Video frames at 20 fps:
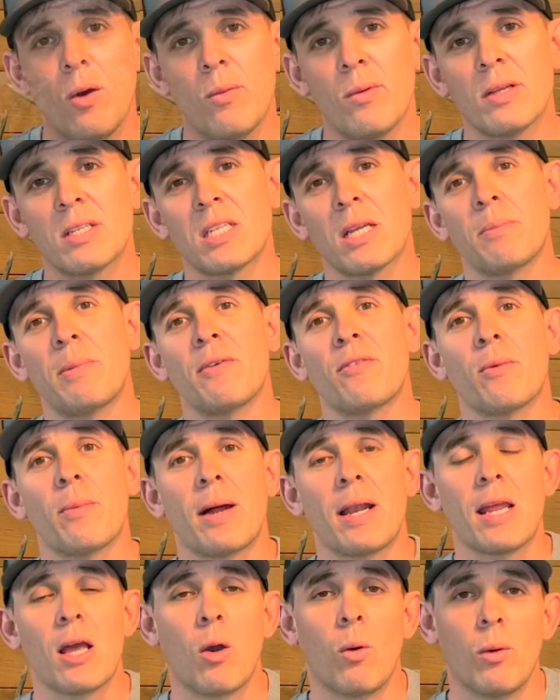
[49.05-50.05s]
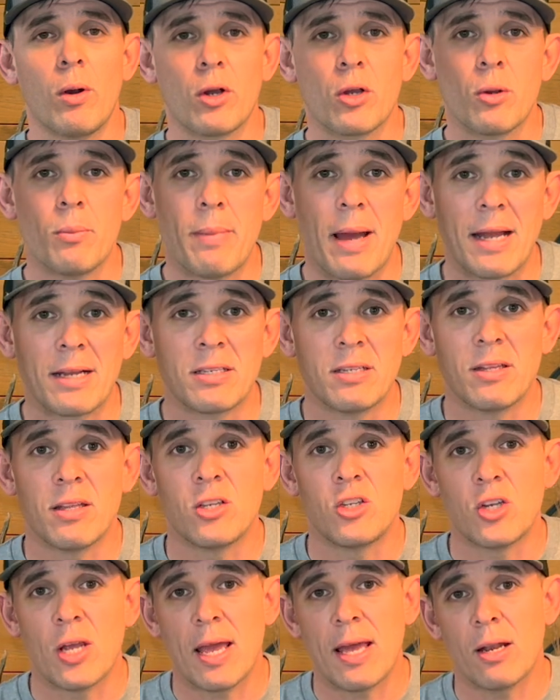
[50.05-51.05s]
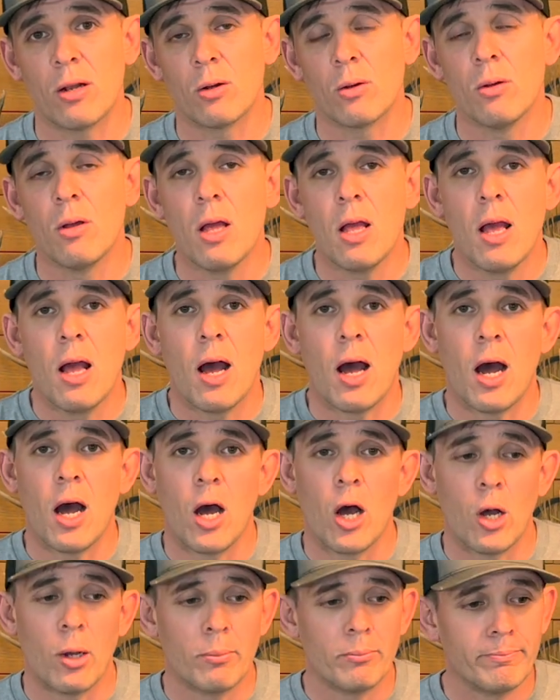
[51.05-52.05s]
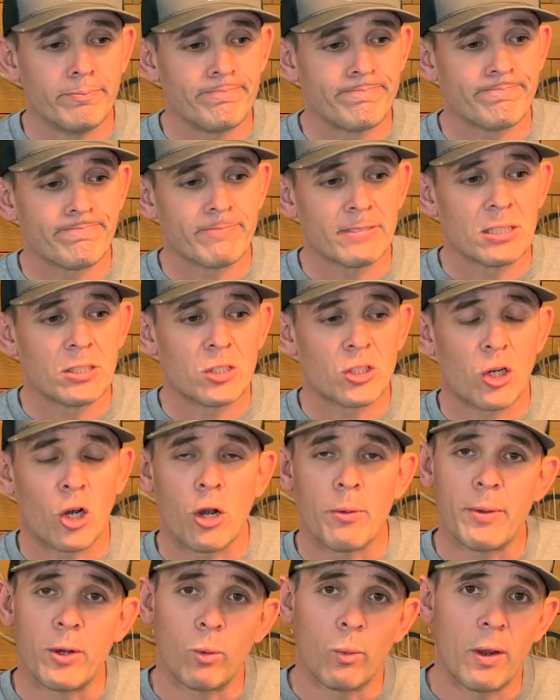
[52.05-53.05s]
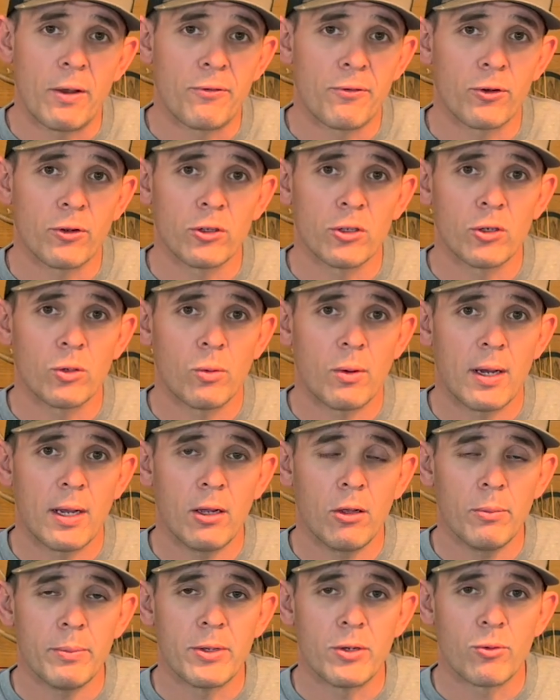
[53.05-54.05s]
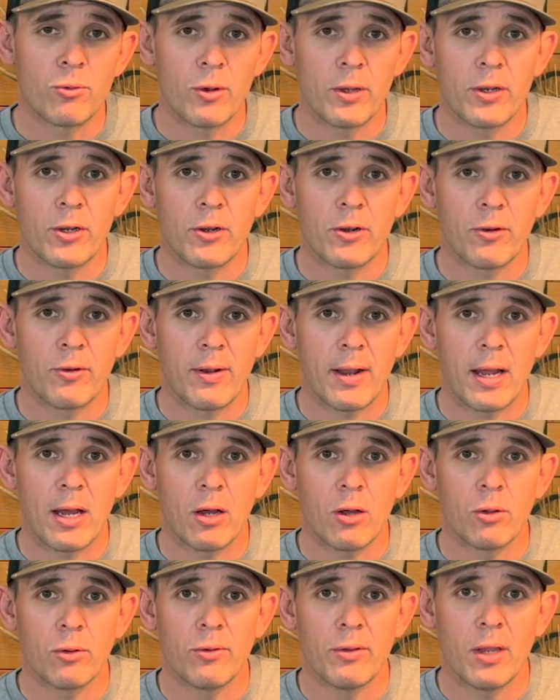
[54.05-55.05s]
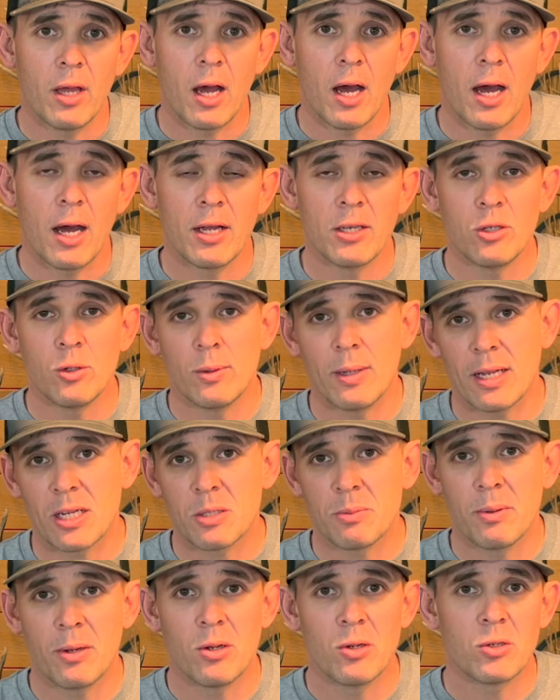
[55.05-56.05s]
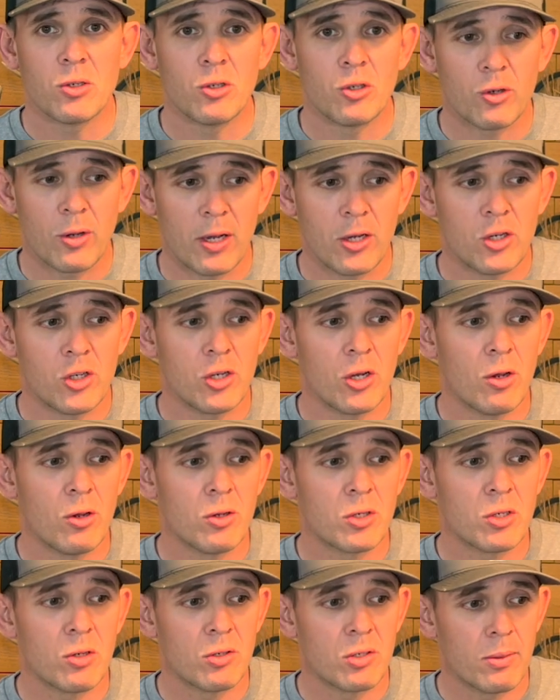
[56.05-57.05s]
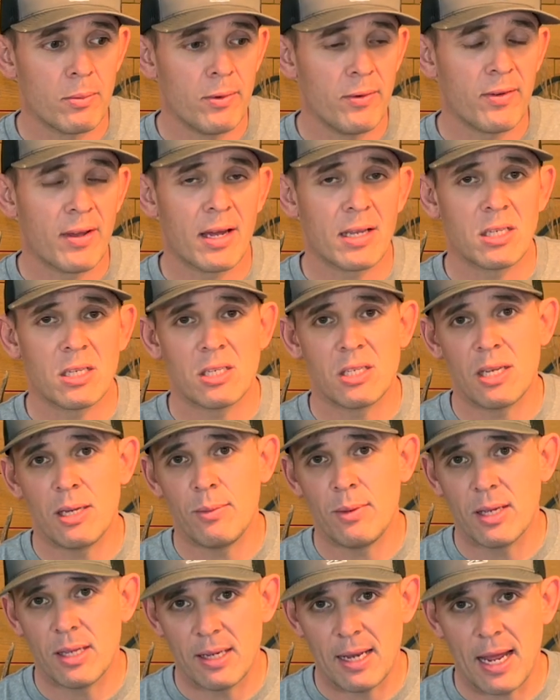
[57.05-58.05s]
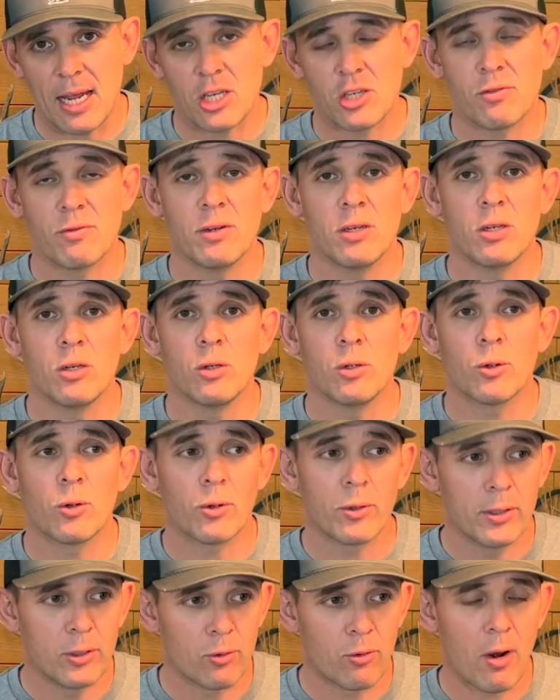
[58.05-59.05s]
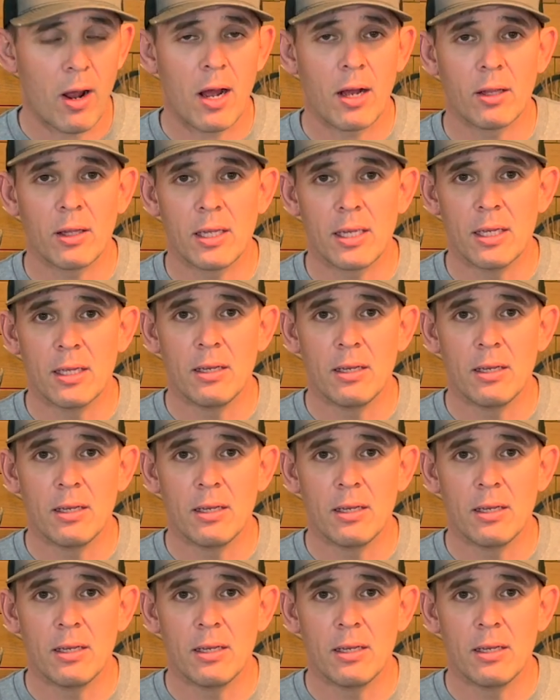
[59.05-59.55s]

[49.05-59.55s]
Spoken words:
What's up, everybody? Welcome back to the channel. Sorry I've been away for a little while. Been running around doing expos and trade shows. So some of you guys have seen me in Nashville or in Raleigh.